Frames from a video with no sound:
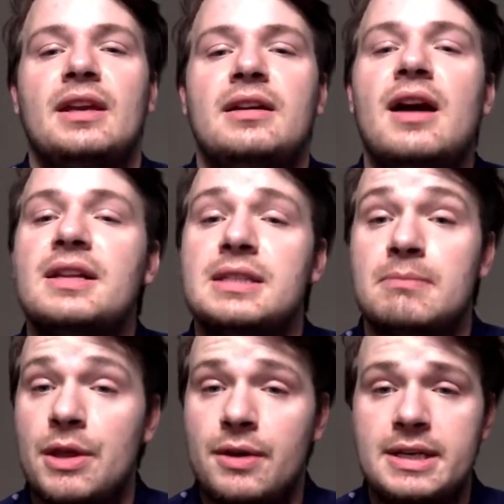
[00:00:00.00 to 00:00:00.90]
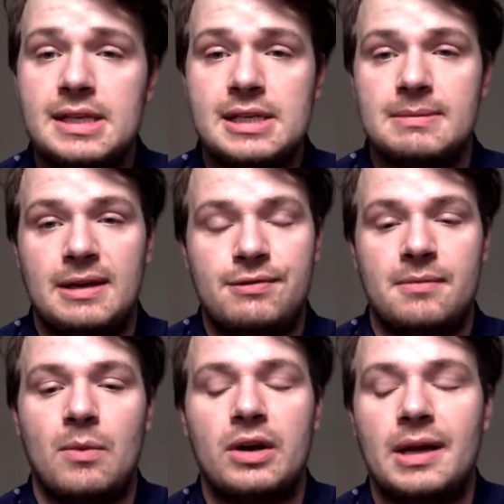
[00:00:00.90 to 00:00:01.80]
gotten some other ideas maybe from
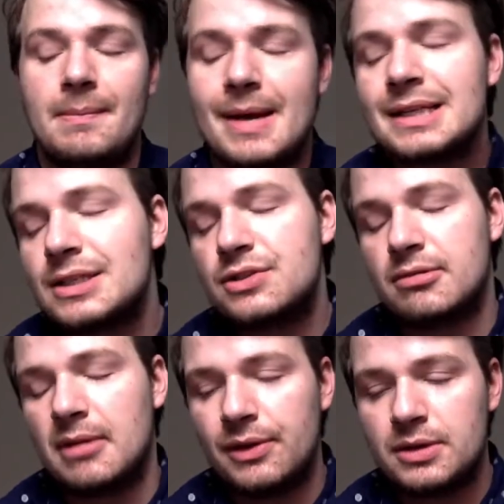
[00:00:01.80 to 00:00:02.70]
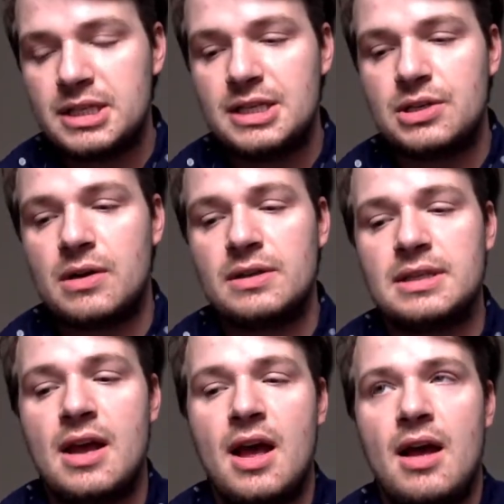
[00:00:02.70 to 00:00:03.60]
Morning Message from other teachers.
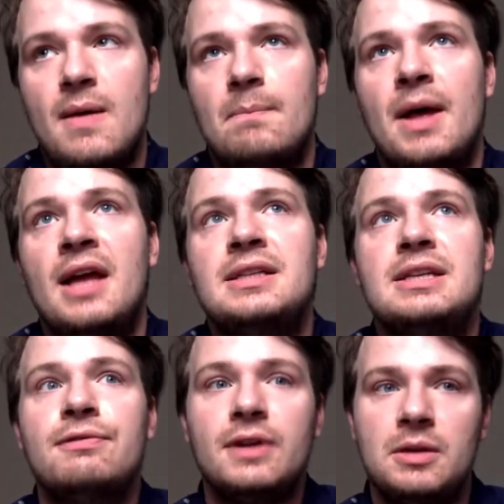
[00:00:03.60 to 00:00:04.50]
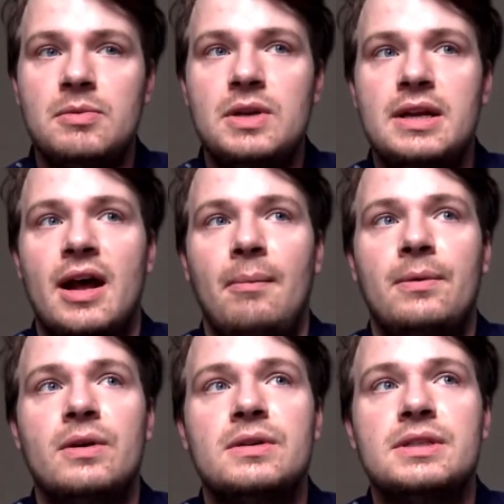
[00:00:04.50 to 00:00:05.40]
But different community
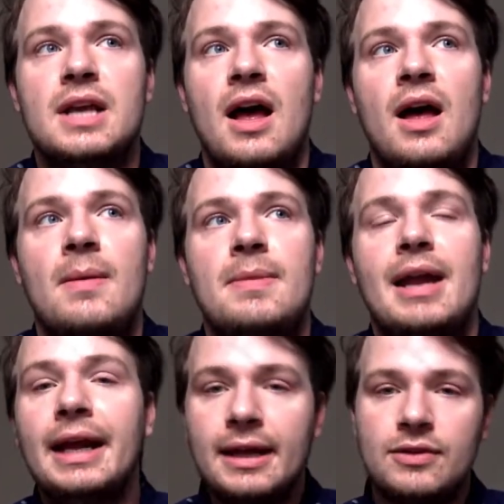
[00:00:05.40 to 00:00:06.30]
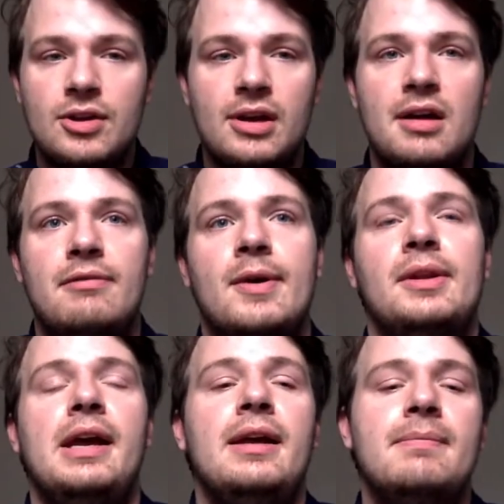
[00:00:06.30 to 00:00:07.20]
helpers that I can think of are
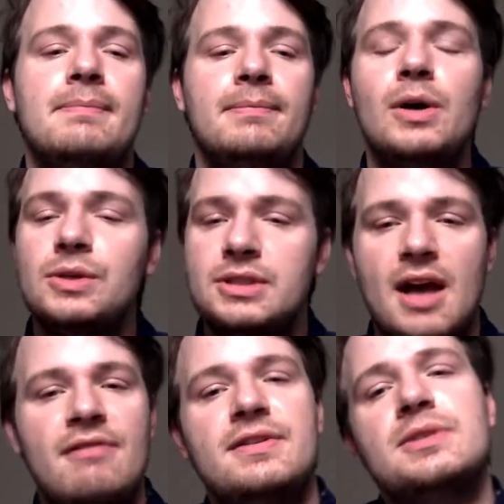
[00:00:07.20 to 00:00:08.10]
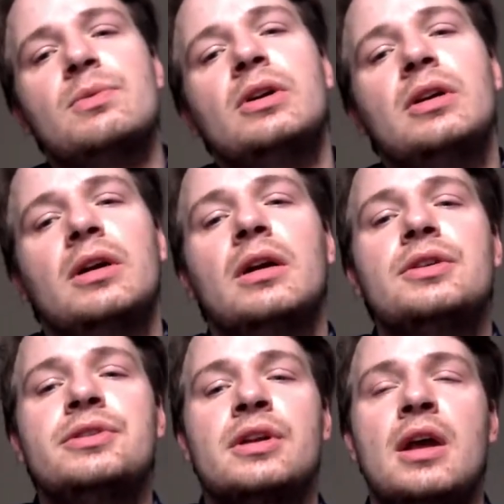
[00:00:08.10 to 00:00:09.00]
like post office
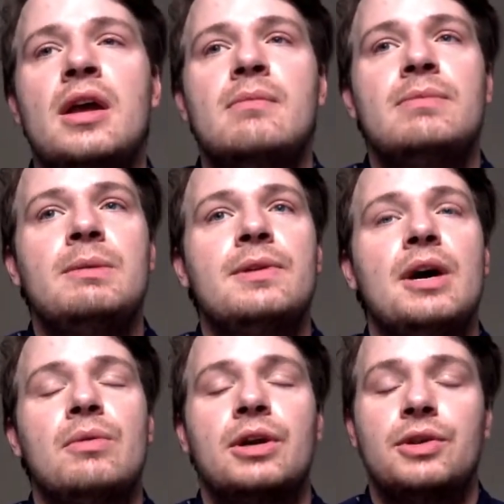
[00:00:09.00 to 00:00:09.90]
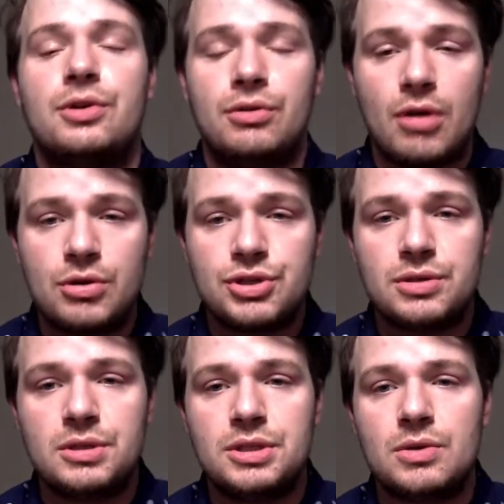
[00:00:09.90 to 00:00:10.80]
workers, people that work at the grocery
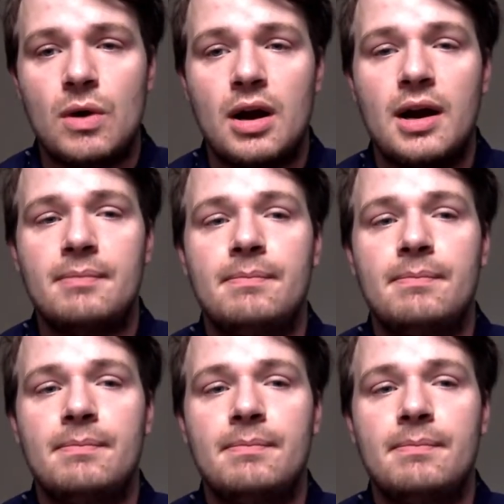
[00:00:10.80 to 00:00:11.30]
store,